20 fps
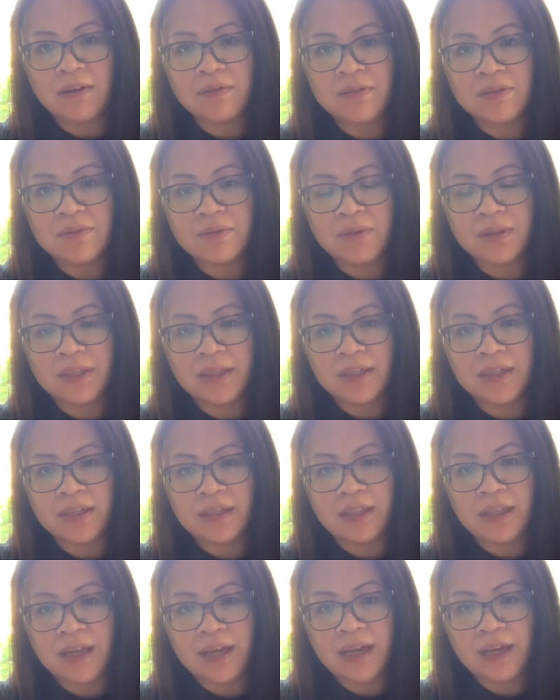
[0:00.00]
was really
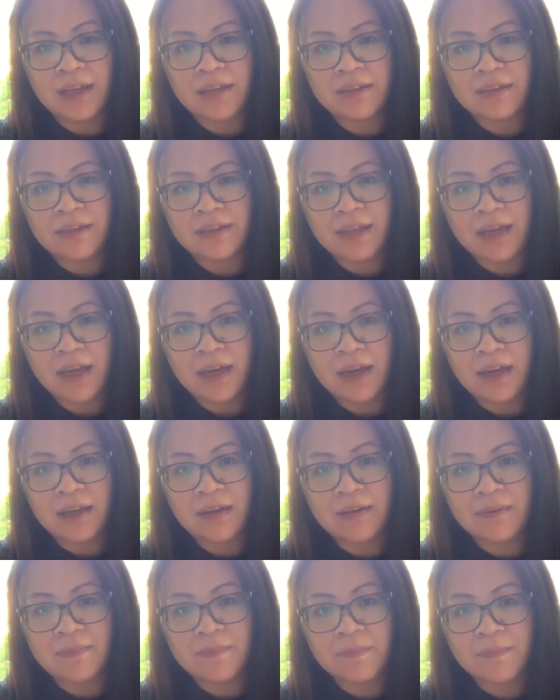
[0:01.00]
glad that
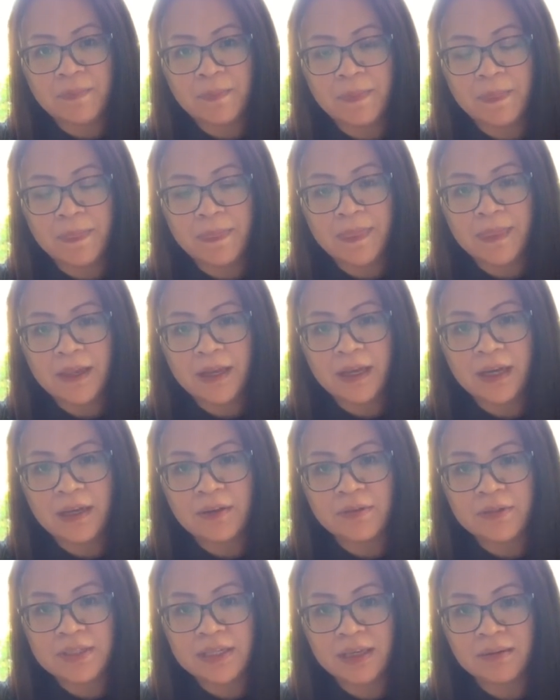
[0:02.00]
I
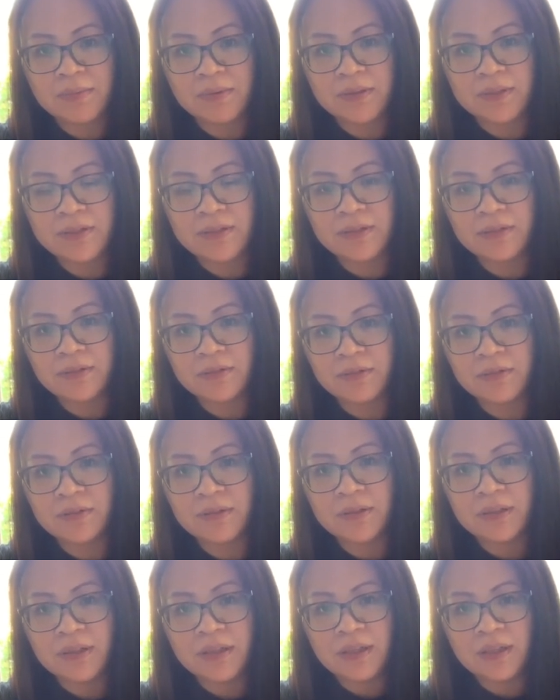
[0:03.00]
was able to
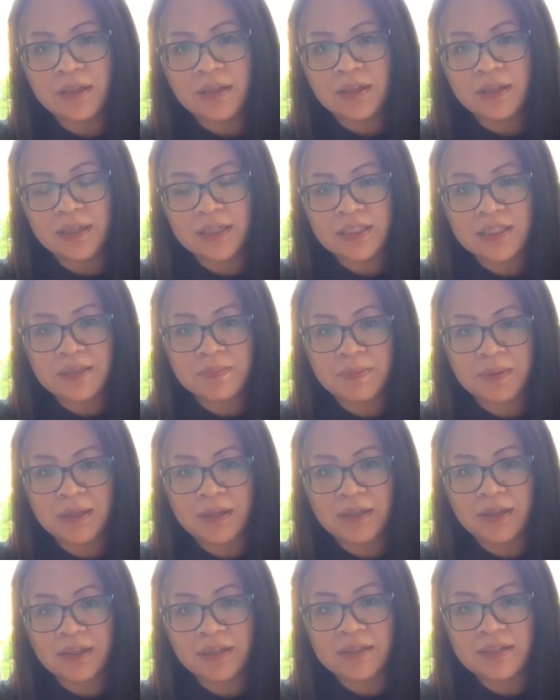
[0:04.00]

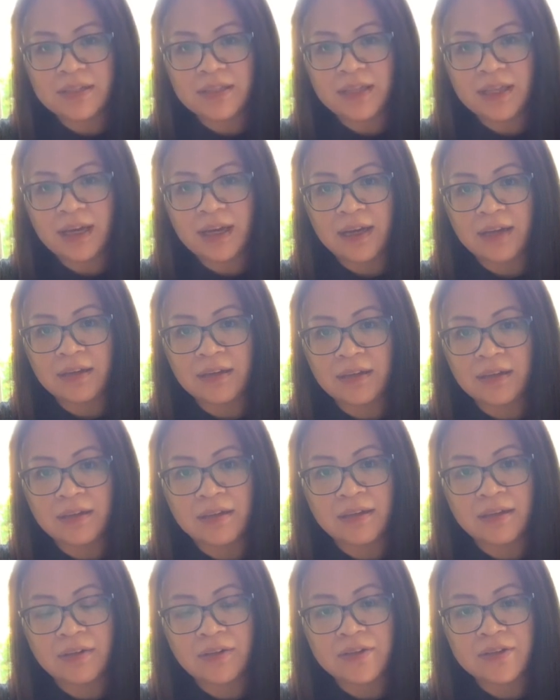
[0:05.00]
experience that
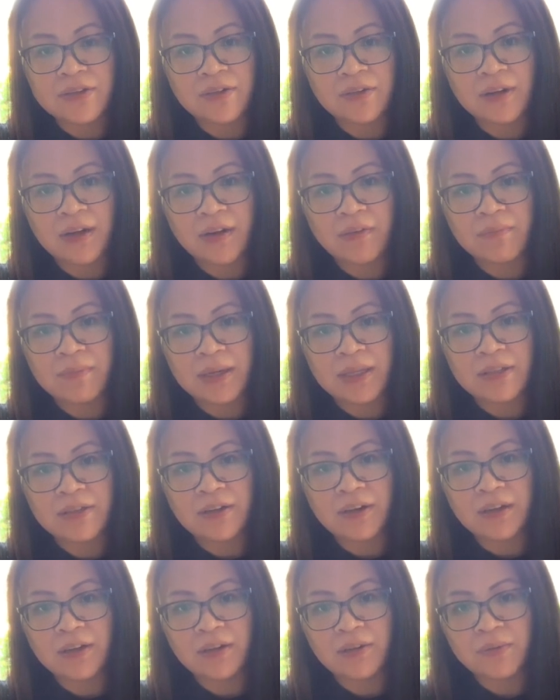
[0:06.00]
and also have my
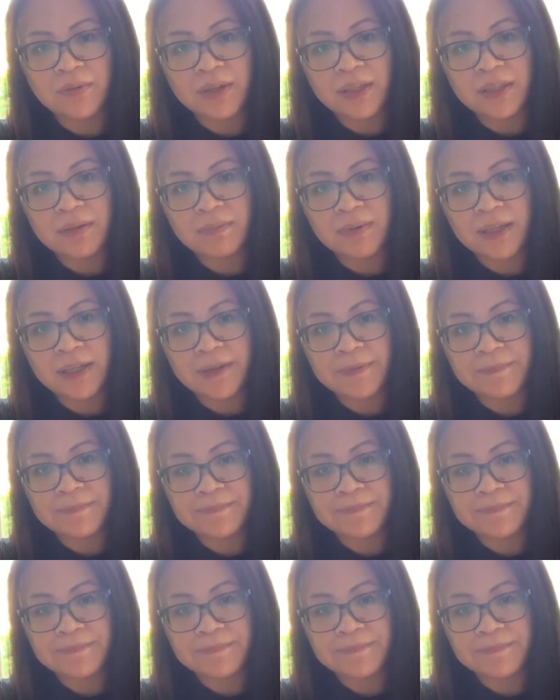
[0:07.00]
daughter with me.